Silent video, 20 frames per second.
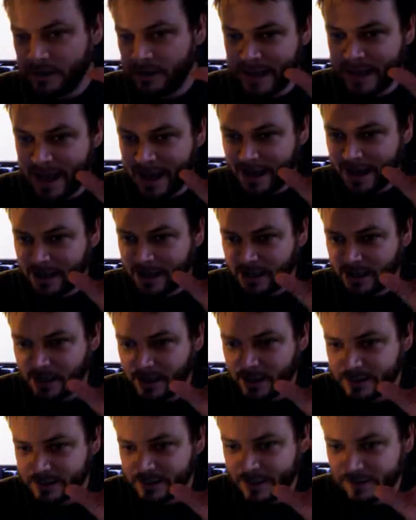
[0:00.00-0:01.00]

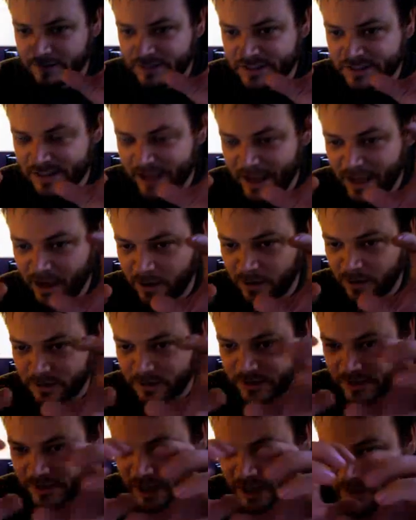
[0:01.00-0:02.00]
data of
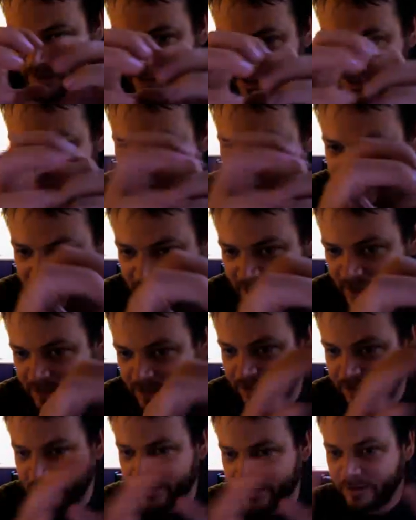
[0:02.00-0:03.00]
sounds coming
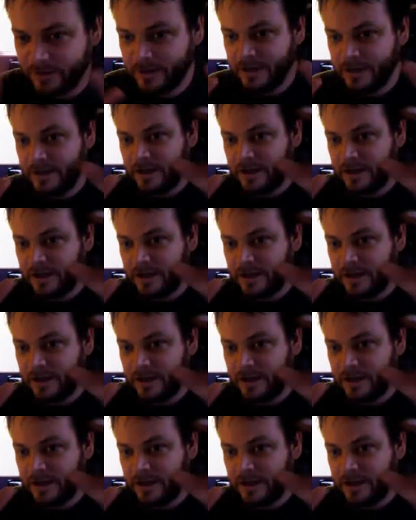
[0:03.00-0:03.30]
together,